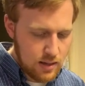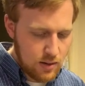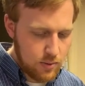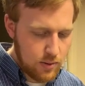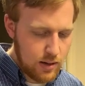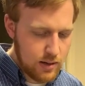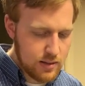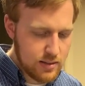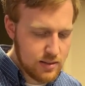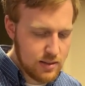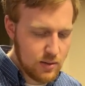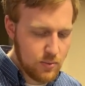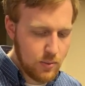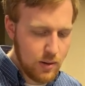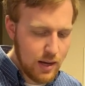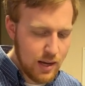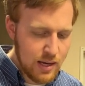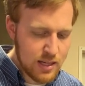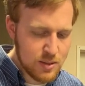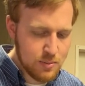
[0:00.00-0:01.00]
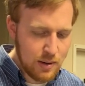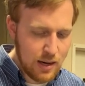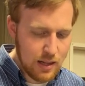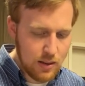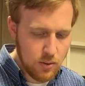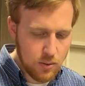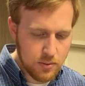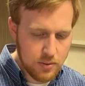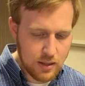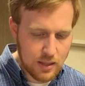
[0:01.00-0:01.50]
Araunah said, why has my
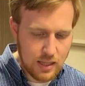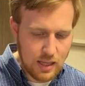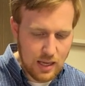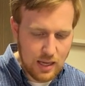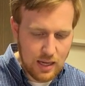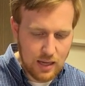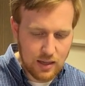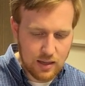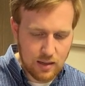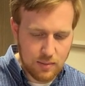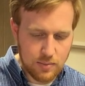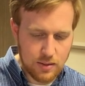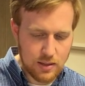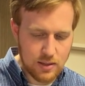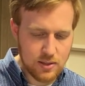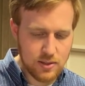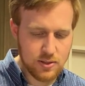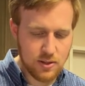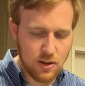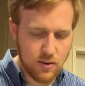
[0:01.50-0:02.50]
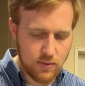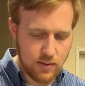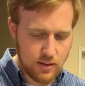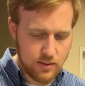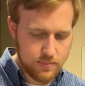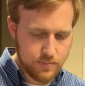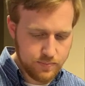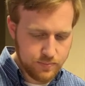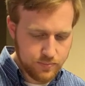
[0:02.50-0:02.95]
lord the king come to his servant?